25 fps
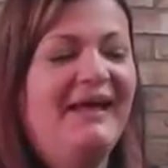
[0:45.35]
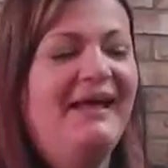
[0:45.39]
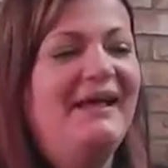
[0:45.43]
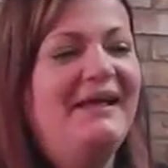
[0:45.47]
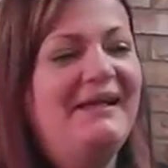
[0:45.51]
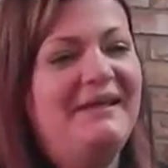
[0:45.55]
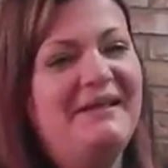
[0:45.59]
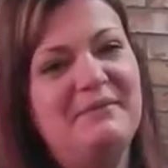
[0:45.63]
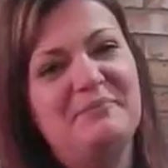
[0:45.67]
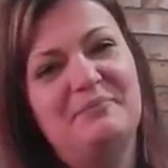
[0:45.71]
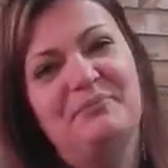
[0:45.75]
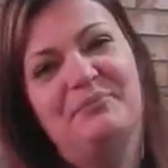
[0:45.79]

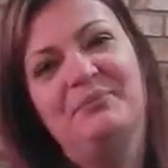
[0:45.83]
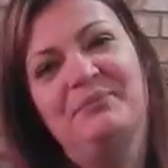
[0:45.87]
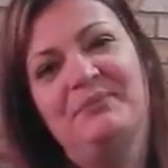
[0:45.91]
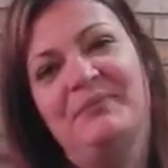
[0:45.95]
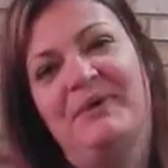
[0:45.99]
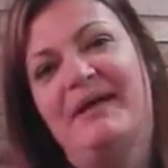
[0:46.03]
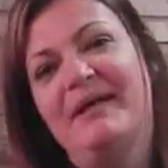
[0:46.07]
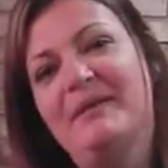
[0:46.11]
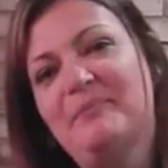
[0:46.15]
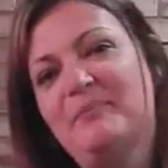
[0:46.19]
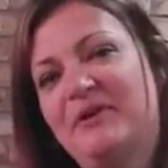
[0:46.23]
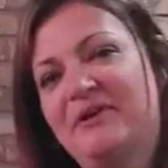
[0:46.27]
I'm
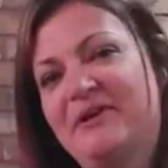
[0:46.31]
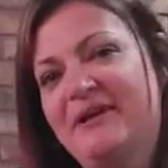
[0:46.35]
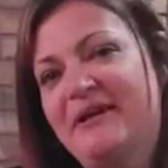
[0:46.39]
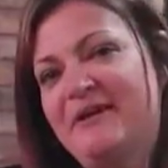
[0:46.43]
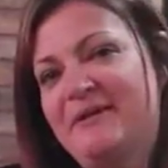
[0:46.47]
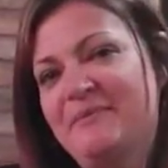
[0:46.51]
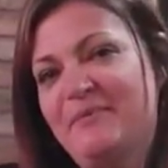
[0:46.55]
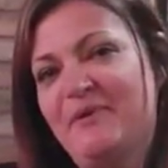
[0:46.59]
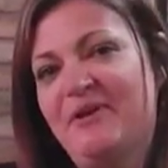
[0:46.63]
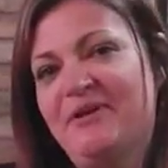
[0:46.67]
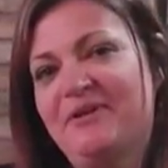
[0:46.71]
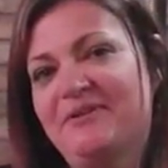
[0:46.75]

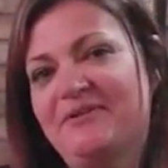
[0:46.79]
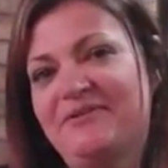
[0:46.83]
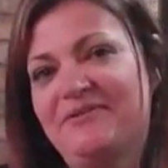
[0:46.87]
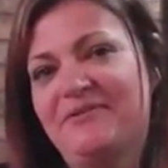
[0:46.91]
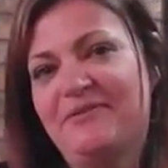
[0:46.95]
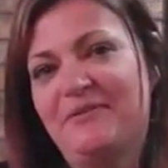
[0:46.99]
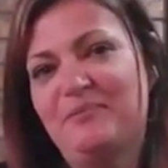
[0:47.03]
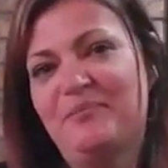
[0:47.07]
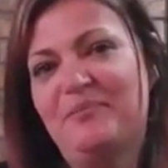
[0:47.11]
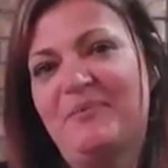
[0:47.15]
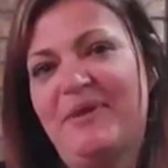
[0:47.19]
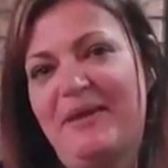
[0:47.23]
Marianna Marks
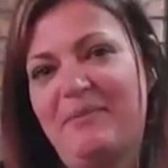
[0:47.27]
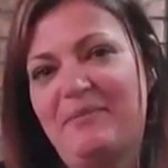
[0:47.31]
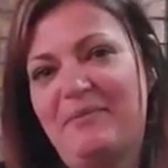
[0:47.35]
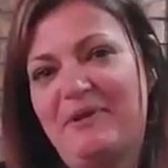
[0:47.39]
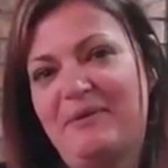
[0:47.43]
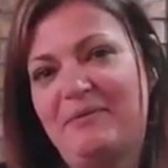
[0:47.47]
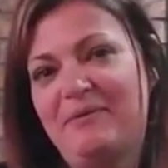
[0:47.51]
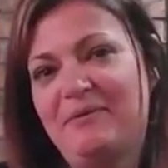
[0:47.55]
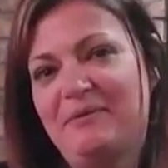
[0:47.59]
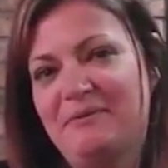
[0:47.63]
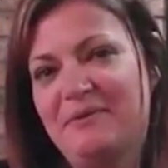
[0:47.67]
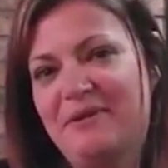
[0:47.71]
from
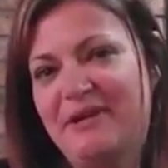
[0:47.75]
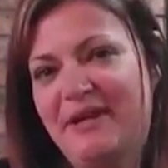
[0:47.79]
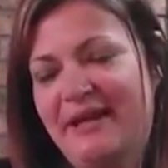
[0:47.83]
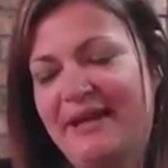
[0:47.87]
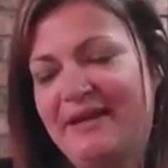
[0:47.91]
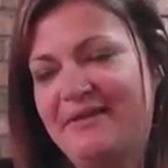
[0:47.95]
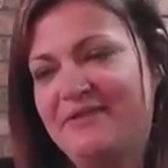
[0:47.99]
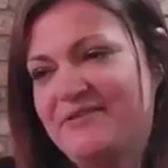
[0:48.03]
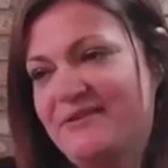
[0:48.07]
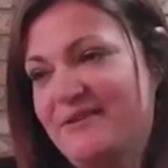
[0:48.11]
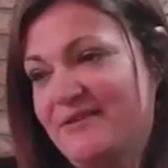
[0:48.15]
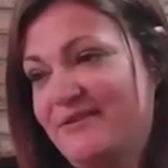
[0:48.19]
Namibia
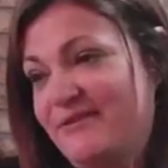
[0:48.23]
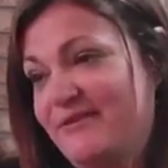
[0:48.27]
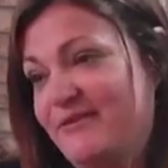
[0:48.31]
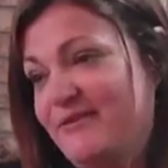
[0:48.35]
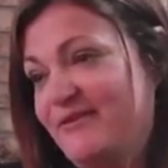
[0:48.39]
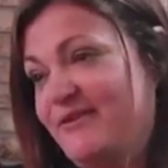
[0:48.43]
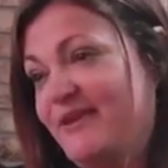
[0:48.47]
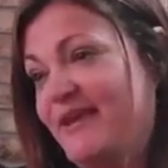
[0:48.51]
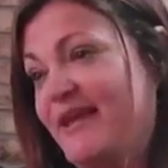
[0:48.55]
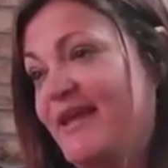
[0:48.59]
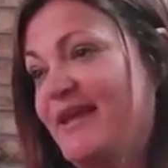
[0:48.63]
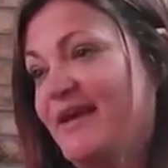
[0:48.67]
Communications.
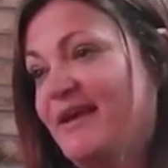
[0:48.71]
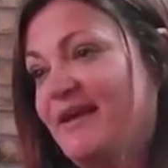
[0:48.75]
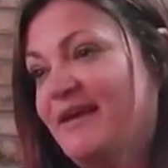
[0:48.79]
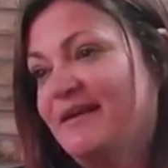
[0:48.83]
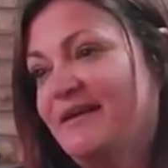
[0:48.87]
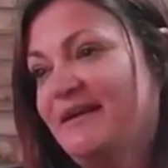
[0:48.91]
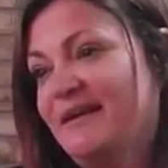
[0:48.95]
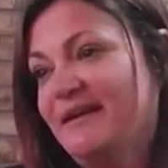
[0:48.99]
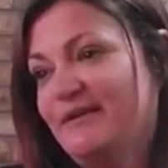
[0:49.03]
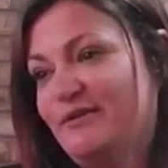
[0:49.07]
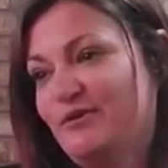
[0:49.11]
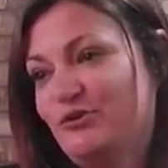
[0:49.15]
Today
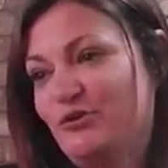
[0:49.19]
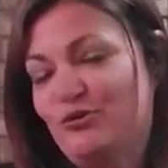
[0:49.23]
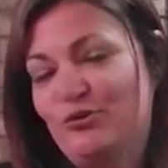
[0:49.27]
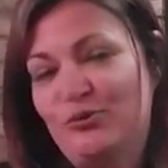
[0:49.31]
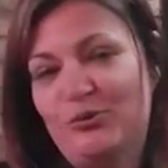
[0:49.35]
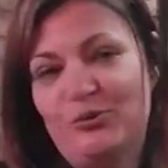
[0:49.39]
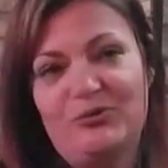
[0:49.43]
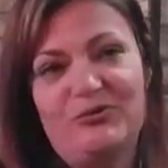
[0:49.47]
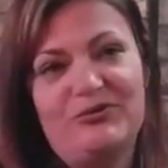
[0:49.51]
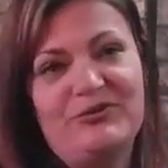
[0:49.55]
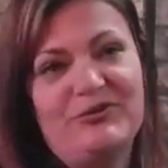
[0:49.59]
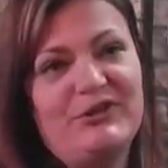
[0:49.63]
I'd like to
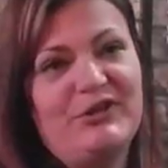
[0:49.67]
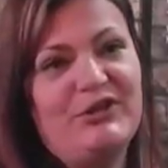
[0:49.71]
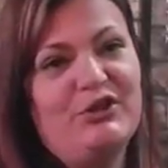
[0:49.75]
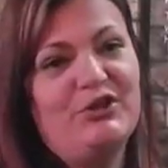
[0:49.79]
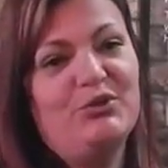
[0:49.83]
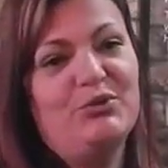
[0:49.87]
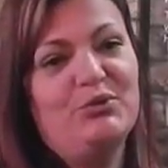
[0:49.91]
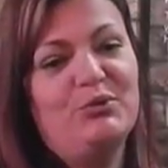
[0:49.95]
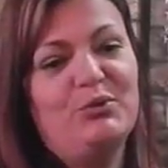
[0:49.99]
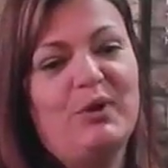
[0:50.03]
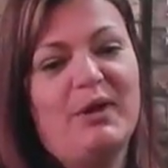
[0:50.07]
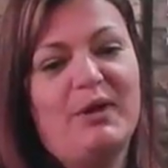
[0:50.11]
talk to
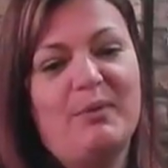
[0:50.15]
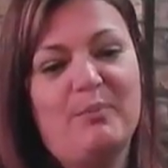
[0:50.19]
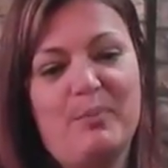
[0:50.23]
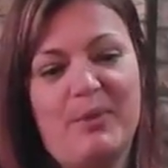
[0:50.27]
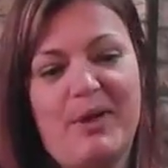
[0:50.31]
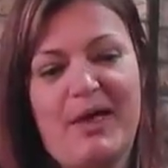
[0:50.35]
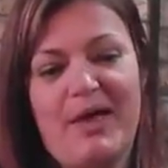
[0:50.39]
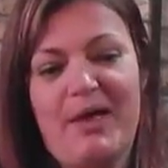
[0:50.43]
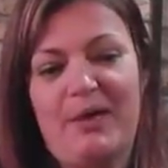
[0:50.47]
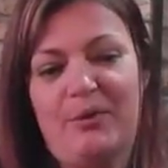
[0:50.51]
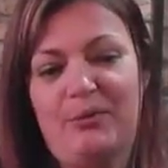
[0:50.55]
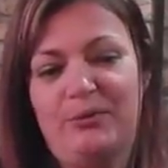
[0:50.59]
you
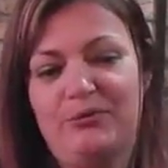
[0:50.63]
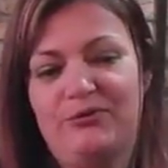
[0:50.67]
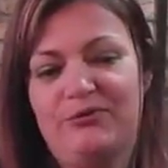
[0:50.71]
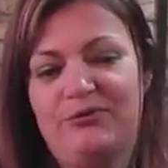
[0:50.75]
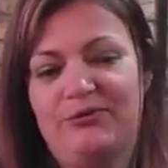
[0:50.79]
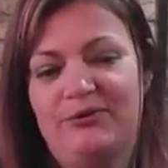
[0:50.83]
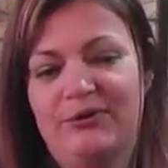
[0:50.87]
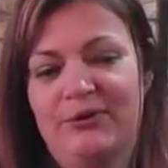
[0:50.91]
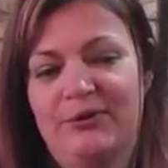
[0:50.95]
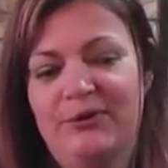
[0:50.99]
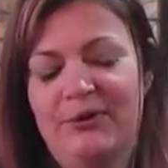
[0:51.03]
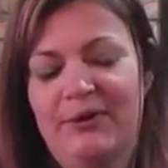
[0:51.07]

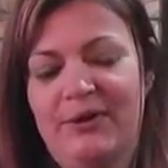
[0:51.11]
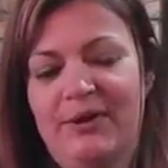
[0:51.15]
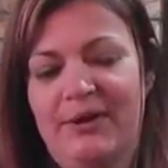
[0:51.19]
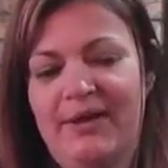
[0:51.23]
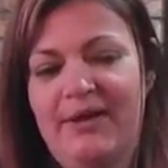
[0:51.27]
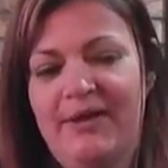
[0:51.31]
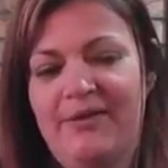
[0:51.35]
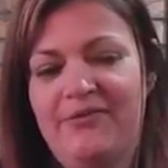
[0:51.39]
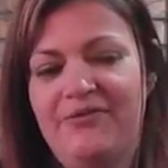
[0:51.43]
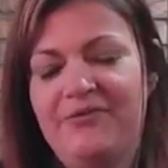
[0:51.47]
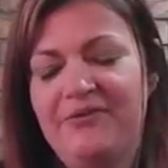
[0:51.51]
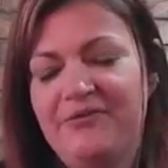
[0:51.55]
about
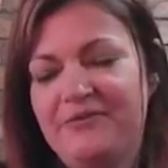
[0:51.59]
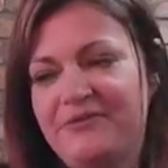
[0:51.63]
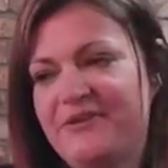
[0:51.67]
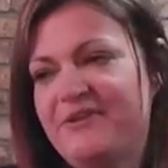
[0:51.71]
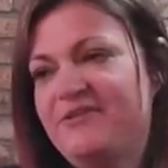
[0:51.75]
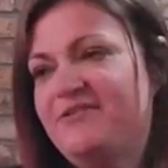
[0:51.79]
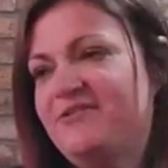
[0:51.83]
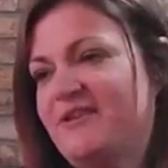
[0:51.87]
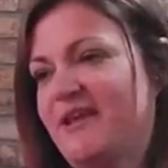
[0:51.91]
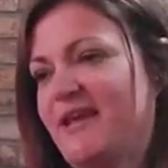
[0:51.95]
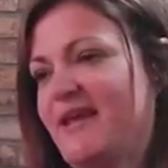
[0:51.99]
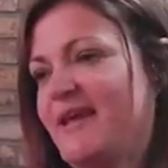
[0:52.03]

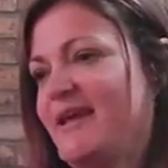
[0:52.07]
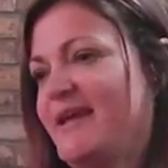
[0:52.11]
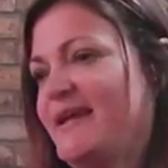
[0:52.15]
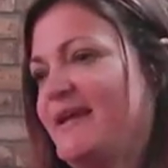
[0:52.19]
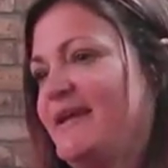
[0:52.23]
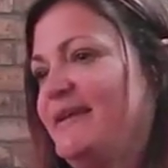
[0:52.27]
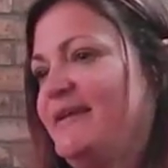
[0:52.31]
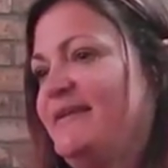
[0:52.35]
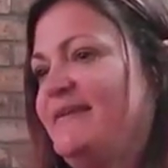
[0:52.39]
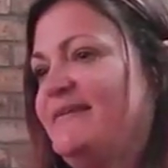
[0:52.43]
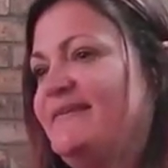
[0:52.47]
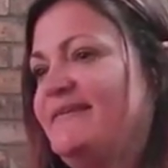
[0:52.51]
50
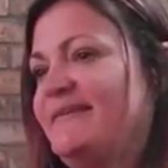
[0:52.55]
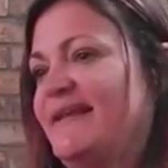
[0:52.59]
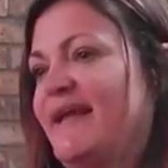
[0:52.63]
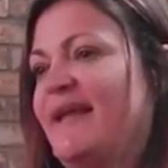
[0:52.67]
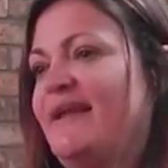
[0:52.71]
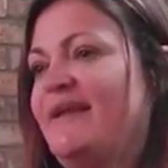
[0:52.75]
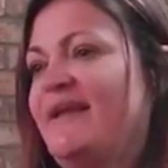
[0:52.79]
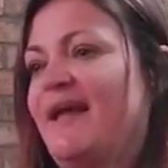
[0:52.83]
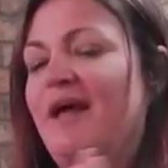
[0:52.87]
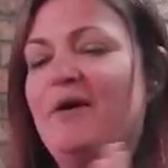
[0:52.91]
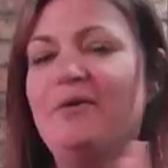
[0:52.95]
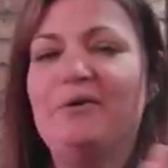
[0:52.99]
Shades
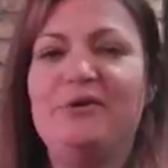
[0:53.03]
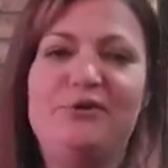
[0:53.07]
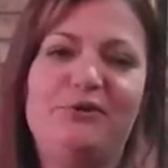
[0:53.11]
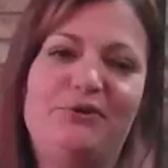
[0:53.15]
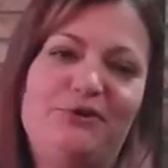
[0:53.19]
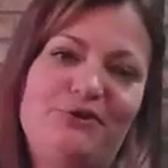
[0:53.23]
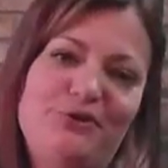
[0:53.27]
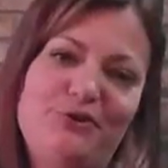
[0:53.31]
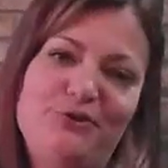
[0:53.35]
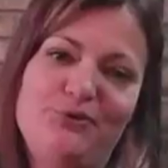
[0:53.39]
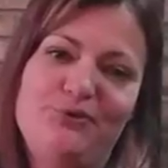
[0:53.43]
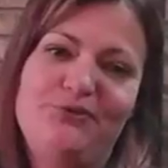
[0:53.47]
and how you
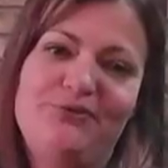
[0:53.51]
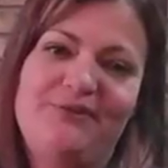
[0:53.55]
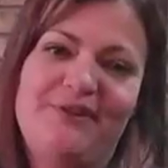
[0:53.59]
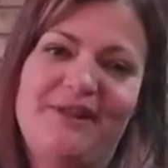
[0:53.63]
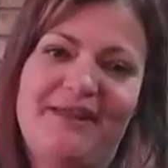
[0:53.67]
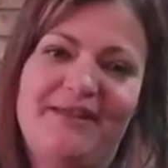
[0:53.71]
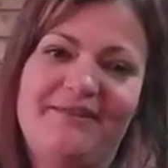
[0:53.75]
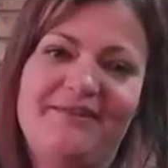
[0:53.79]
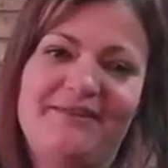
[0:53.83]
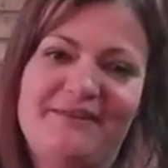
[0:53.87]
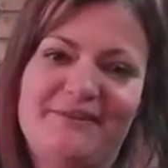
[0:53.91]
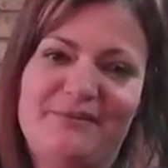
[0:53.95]
can use
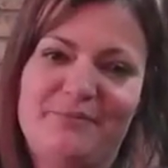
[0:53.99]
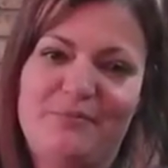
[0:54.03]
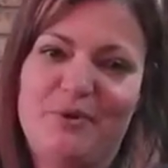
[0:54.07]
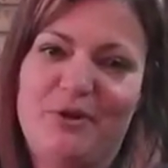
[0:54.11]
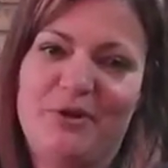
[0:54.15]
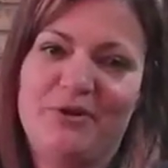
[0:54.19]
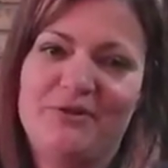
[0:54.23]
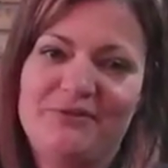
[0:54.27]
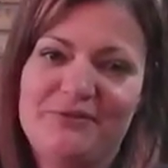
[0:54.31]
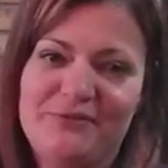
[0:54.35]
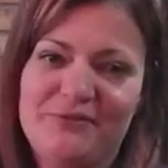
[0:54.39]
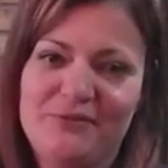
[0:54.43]
that as
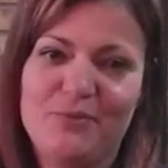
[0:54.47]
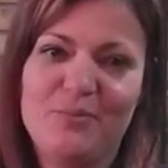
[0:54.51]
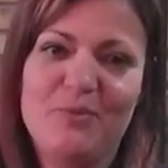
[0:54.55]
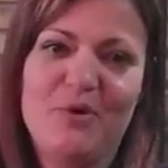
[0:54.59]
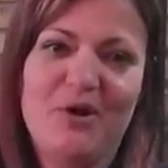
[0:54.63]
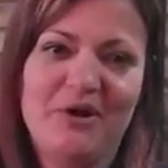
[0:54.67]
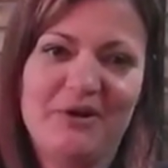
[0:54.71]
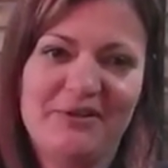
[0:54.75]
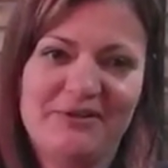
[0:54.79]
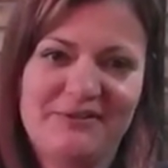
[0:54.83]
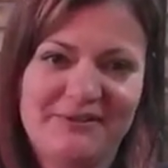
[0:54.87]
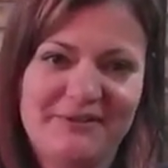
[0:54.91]
part of your
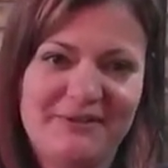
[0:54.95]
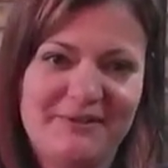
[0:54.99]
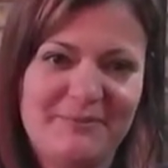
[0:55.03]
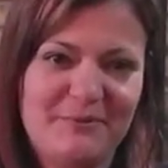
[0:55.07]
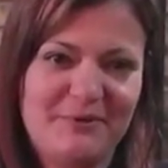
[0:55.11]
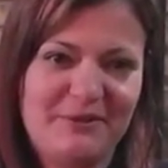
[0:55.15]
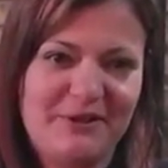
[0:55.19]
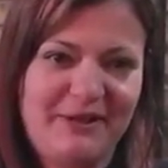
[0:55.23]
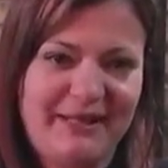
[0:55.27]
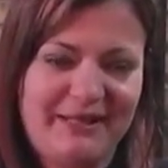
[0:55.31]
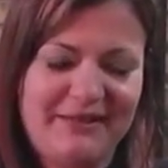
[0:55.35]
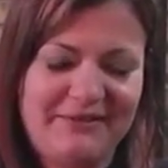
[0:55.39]
marketing
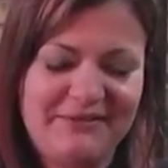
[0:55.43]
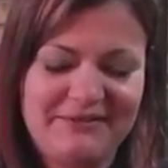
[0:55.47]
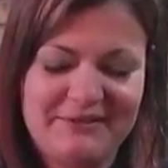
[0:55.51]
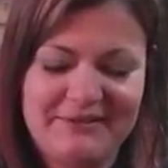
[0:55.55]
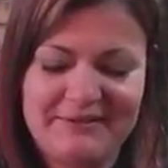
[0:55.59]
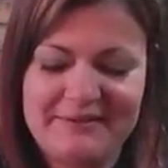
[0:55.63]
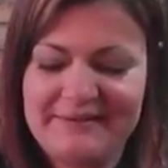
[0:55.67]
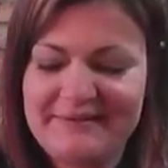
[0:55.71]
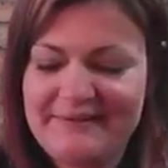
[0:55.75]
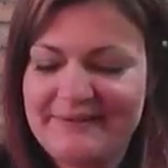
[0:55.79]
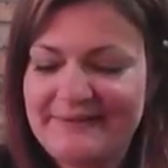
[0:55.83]
communications.